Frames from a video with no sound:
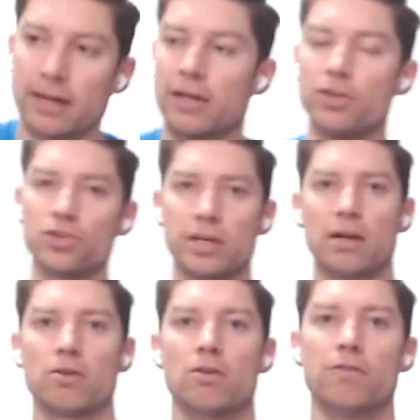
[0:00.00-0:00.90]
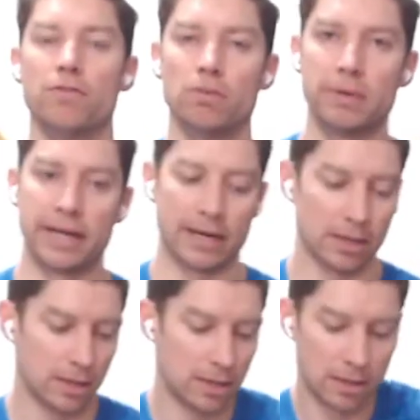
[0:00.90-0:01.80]
Now, usually I don't go full
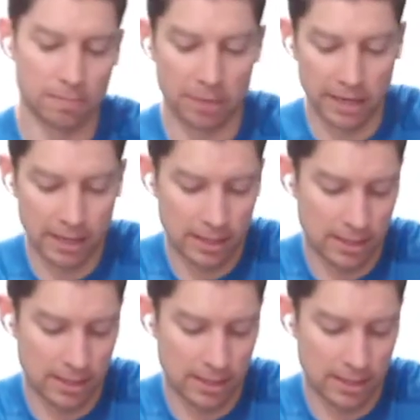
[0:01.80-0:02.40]
banana, but